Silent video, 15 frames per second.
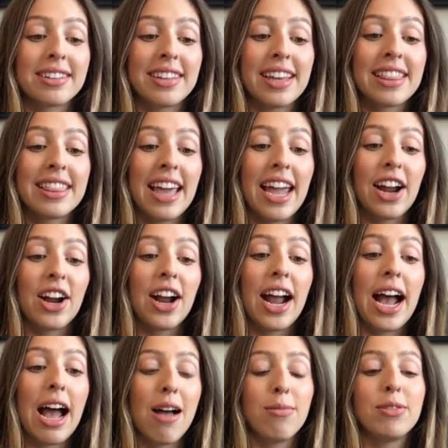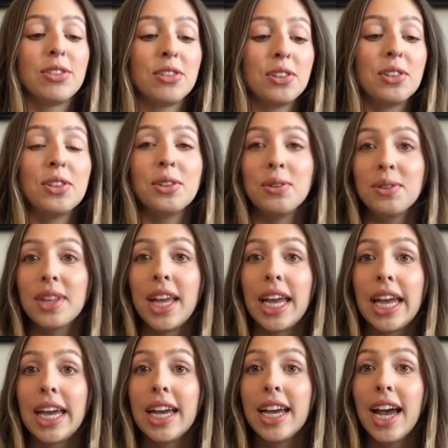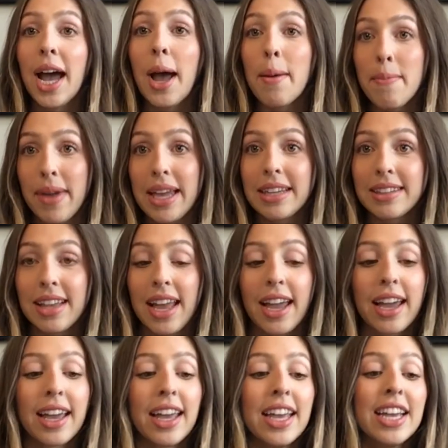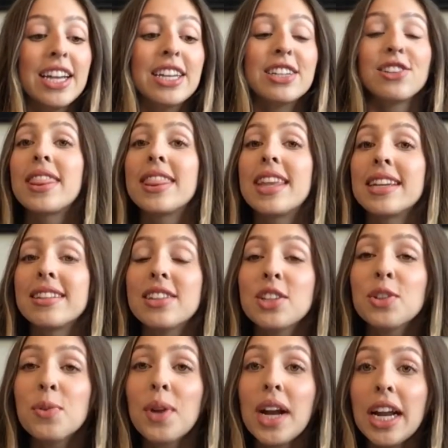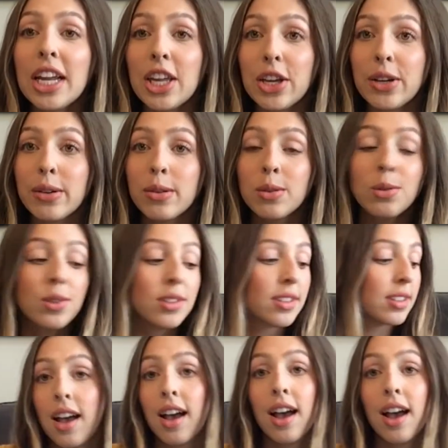Like, they are absolutely amazing. This is what I use